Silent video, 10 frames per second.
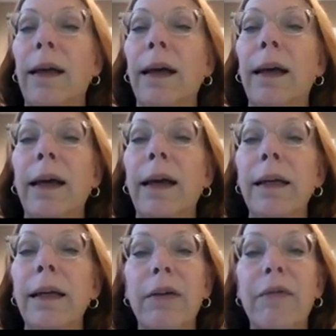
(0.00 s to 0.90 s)
Sorry for
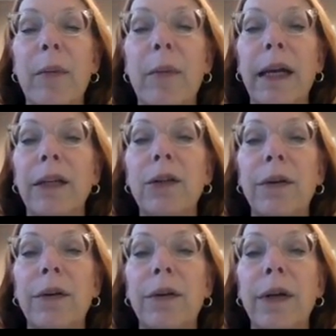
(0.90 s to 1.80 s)
the blank screen.
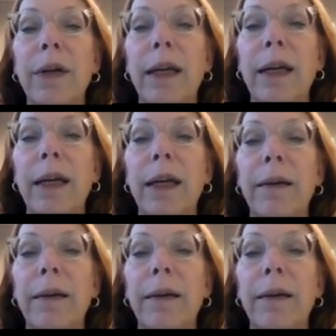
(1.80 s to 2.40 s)
Here we go.